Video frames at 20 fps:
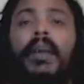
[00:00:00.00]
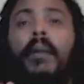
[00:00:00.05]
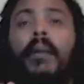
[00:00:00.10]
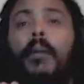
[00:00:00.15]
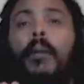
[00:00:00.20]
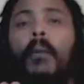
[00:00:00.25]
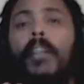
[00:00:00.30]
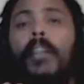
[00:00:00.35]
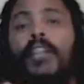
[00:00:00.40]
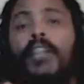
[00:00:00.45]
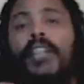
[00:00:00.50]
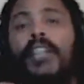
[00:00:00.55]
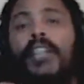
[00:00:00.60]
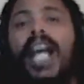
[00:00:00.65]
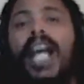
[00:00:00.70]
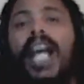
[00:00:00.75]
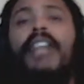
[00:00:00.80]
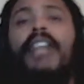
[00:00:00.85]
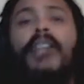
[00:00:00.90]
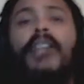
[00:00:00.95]
What you're
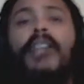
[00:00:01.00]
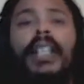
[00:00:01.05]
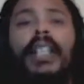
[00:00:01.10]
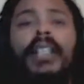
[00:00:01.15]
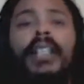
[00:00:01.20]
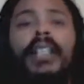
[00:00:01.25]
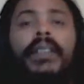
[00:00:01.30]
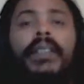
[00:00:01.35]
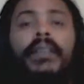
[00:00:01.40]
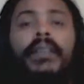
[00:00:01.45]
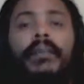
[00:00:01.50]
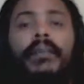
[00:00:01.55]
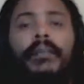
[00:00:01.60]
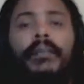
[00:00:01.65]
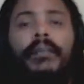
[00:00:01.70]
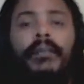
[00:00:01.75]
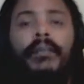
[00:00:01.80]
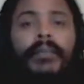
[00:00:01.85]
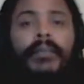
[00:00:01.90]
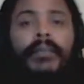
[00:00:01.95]
not doing
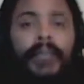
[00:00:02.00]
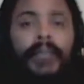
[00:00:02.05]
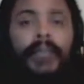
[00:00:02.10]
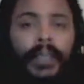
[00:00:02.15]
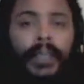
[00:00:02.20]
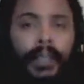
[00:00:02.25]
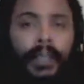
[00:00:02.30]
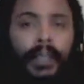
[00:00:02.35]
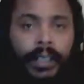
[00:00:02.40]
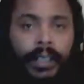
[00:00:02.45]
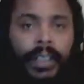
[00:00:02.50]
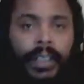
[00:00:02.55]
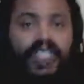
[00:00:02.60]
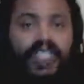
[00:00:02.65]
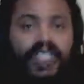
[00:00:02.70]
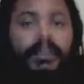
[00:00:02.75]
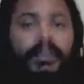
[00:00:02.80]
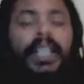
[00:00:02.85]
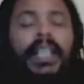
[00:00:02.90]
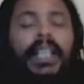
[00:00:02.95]
is
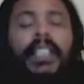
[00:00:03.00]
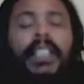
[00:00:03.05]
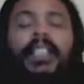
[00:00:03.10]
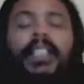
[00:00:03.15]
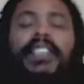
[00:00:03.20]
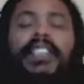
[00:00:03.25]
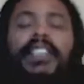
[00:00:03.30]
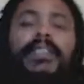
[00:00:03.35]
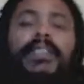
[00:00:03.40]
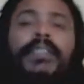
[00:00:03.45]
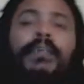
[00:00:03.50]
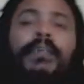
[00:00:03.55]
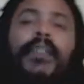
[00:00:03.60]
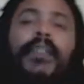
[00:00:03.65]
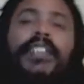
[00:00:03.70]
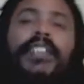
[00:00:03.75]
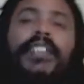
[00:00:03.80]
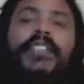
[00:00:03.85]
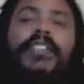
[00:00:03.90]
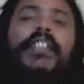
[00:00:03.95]
being a little dis more
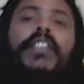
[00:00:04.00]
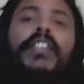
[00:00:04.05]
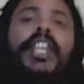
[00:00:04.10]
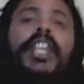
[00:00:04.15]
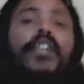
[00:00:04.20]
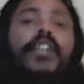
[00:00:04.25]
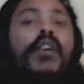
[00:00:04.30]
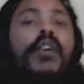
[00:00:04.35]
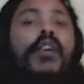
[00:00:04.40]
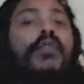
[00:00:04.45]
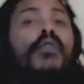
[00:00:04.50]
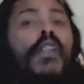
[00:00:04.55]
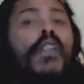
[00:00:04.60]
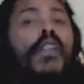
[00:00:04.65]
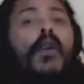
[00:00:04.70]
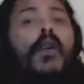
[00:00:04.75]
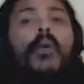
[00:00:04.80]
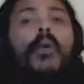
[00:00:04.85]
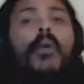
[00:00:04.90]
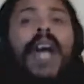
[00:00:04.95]
discerning. You don't
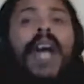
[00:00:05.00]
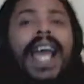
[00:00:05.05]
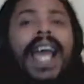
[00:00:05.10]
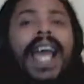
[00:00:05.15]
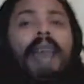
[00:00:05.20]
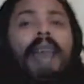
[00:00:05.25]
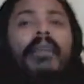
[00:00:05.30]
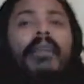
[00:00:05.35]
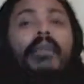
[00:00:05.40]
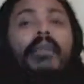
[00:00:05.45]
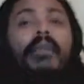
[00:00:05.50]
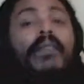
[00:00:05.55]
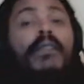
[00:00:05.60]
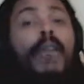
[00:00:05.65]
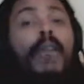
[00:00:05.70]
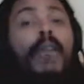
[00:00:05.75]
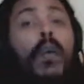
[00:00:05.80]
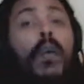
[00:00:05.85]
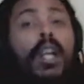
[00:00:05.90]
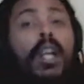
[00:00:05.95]
know what happened
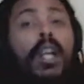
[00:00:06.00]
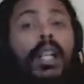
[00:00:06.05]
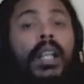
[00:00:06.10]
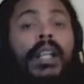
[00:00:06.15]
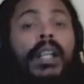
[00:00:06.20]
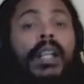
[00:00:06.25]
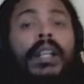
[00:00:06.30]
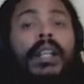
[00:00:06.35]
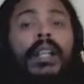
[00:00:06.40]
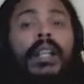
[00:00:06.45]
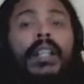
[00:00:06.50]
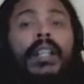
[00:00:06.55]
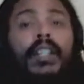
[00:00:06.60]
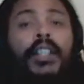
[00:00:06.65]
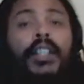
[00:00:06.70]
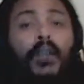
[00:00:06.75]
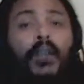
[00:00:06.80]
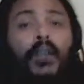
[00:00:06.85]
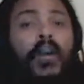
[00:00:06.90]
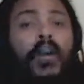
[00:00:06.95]
before
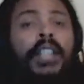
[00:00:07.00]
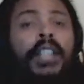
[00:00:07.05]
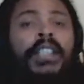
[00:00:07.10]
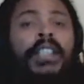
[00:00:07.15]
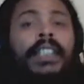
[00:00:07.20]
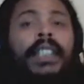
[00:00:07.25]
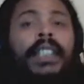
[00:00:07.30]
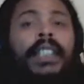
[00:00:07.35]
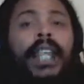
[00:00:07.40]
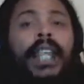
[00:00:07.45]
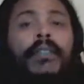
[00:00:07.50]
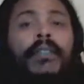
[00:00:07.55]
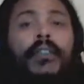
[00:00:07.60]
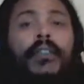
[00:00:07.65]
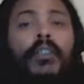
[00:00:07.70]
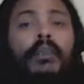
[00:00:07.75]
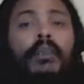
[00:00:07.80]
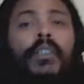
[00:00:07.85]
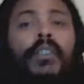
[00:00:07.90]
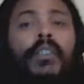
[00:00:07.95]
you walked into that
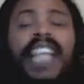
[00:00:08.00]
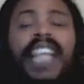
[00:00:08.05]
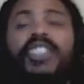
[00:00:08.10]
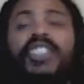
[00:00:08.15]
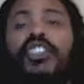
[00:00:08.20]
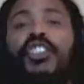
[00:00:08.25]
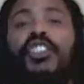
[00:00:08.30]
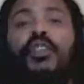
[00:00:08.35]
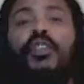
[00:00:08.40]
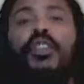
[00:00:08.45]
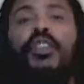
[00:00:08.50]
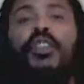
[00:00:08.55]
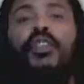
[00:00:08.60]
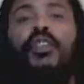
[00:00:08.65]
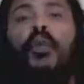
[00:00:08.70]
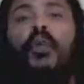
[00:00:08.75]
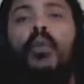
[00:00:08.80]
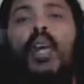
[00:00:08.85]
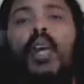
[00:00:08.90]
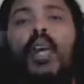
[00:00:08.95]
room. That's just what you
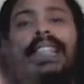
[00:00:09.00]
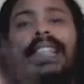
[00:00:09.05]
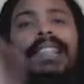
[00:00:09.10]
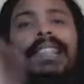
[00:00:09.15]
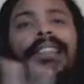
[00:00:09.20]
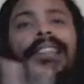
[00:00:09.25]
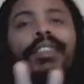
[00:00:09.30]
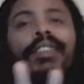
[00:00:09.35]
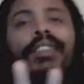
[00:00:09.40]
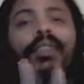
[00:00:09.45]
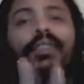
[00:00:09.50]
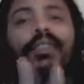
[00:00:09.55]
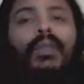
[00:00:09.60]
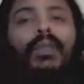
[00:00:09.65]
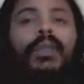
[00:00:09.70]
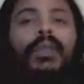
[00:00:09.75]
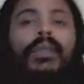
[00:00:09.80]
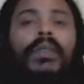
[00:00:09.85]
walked into.